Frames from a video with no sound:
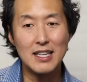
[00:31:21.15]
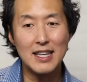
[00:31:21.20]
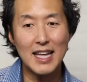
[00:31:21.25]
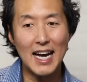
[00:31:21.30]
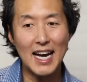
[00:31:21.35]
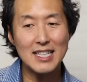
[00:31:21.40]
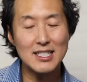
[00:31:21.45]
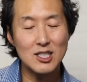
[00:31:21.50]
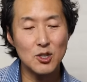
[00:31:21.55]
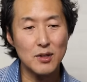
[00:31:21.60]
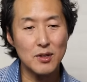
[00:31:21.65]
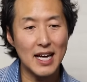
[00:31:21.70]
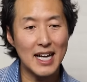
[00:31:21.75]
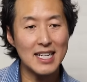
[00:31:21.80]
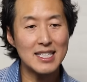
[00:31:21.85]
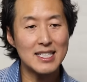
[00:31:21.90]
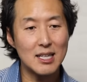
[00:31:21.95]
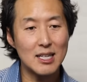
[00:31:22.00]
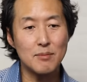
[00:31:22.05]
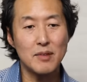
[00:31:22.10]
that, so
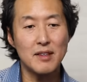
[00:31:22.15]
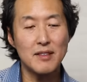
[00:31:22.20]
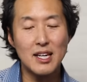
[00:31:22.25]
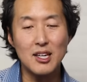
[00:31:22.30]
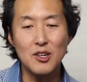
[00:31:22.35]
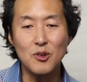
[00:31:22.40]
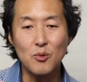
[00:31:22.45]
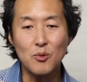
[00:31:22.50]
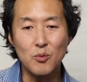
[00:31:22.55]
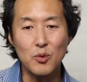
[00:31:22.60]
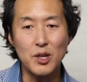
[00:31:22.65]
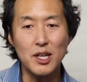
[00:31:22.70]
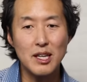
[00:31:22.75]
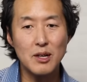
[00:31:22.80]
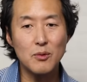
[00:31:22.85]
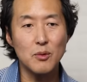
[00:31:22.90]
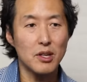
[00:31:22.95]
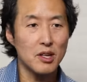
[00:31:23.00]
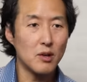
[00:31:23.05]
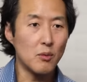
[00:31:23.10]
that is something that you
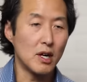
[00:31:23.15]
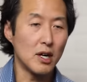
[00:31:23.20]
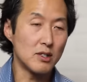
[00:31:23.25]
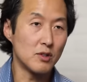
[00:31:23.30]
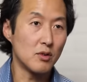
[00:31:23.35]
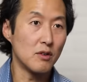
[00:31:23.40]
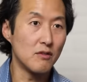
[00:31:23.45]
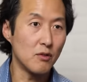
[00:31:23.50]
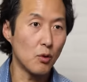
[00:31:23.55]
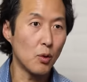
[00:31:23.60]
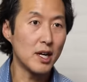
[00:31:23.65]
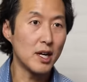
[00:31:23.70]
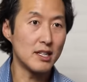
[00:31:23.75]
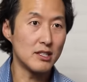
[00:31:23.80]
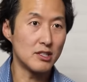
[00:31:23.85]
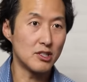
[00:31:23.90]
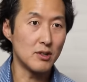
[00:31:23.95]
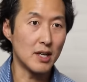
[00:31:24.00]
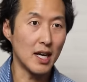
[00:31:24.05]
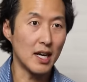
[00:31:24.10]
really, really want to
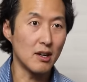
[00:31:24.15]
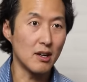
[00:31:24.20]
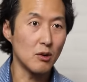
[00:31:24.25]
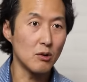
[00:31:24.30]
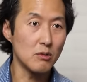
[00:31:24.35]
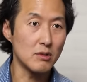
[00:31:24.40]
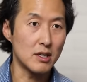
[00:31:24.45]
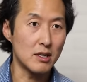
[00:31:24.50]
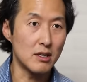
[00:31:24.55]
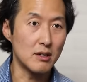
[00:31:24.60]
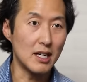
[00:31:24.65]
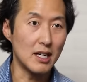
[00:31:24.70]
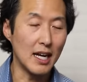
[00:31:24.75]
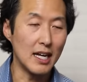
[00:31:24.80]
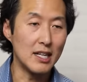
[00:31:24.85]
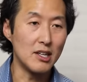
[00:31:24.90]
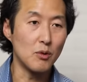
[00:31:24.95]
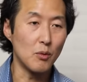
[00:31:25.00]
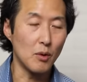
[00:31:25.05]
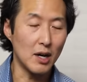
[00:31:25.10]
avoid as you get older,
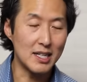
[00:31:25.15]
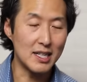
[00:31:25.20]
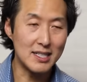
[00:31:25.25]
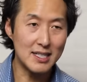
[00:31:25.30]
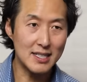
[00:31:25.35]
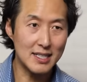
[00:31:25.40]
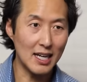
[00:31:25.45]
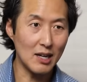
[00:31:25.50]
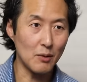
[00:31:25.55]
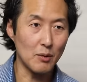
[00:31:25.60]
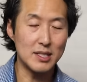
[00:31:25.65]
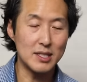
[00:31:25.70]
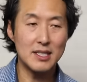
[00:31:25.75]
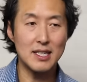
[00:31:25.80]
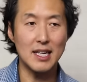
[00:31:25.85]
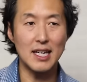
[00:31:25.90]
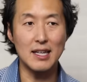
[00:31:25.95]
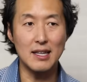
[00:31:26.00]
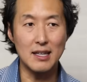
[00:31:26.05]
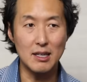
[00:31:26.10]
and you want to stay,
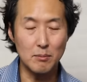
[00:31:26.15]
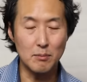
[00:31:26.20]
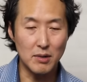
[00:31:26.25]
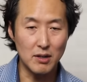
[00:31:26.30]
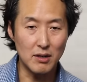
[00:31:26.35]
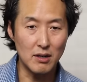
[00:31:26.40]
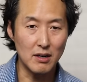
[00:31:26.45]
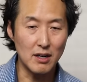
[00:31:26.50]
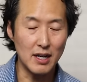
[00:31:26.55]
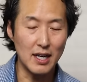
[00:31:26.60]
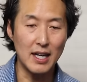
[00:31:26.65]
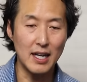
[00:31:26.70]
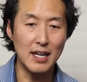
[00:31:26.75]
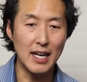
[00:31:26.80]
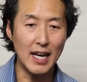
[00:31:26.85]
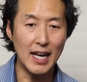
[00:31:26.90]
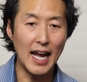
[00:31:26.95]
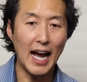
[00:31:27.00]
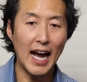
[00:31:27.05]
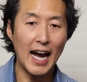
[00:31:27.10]
once again, limber
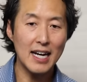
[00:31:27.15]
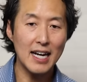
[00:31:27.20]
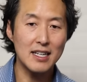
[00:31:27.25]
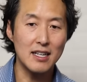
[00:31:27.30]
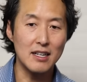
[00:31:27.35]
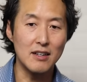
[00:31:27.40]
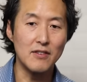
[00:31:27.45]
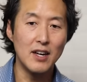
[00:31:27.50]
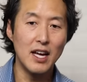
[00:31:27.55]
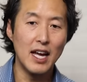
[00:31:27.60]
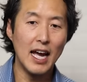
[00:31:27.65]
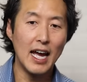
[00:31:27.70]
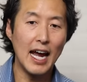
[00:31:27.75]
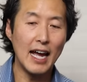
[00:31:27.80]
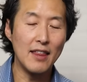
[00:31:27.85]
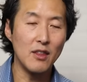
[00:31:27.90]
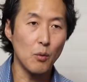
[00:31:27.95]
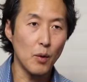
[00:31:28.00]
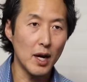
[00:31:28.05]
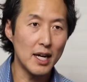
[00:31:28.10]
and, and active.
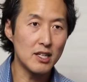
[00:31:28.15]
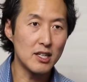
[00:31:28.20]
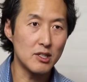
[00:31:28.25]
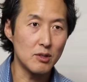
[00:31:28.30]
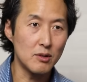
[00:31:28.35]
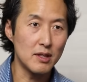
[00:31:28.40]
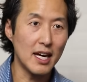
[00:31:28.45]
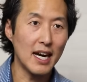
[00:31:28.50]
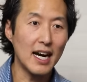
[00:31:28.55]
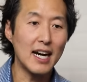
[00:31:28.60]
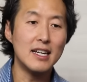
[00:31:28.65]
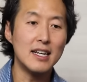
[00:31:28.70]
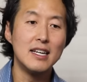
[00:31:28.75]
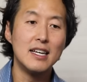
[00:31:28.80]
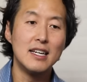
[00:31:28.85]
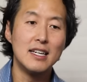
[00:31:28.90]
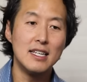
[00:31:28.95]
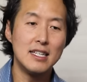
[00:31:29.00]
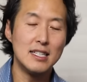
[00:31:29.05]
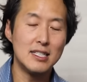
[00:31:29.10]
And the way to do that
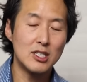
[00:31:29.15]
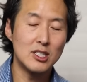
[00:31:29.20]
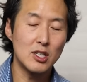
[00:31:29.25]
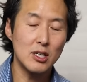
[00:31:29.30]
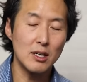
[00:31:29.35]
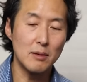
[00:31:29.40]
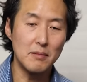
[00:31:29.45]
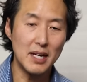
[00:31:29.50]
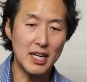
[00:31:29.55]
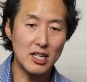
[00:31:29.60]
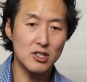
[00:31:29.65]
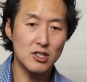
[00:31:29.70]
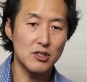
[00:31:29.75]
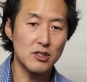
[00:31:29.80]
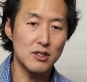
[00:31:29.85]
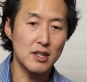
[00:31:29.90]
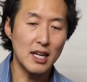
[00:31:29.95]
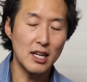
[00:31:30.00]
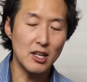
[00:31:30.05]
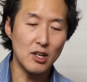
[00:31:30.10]
is to make
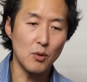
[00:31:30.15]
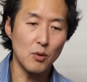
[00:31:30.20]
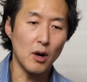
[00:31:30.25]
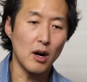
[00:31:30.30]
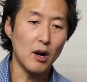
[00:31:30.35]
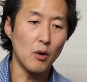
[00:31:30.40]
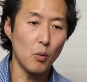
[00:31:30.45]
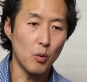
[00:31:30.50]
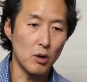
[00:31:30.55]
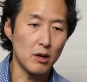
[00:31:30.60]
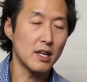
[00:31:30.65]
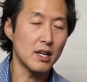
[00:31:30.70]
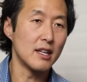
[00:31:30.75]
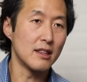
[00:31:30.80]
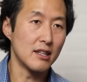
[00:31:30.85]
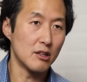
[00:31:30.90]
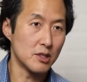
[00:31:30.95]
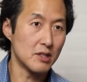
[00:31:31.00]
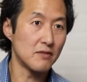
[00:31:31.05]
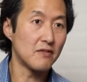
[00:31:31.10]
sure that you are
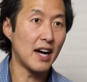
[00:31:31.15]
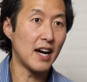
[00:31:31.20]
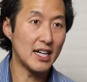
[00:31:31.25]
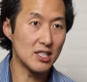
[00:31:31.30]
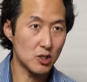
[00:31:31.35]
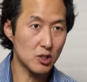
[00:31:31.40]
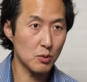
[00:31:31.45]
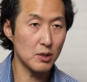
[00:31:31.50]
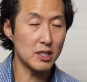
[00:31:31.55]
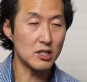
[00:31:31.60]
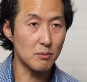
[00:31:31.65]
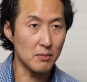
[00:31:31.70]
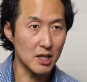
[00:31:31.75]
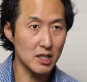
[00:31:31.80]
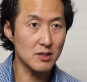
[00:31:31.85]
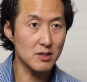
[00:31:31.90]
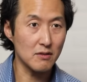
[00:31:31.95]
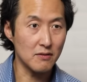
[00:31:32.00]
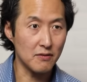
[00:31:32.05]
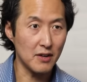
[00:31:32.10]
working those fast twitch
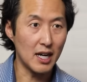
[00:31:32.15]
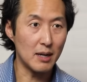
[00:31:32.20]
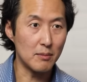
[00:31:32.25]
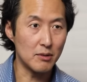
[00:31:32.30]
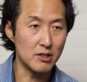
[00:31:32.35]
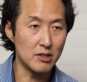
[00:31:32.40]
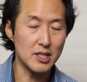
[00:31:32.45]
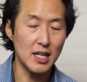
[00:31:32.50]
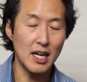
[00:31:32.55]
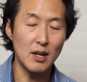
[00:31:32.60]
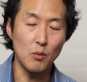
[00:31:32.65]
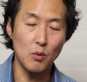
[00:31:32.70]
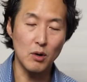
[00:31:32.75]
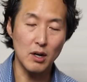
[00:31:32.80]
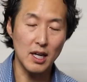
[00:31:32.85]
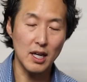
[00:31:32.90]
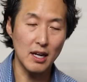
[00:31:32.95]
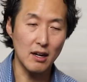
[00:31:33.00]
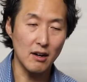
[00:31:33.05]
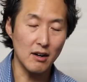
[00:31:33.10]
muscle fibers and
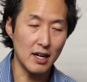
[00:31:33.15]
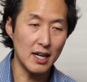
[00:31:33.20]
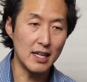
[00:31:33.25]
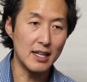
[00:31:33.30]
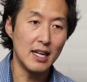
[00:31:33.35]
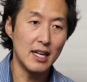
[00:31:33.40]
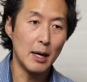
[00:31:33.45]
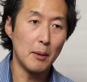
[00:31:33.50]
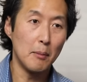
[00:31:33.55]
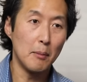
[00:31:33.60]
working on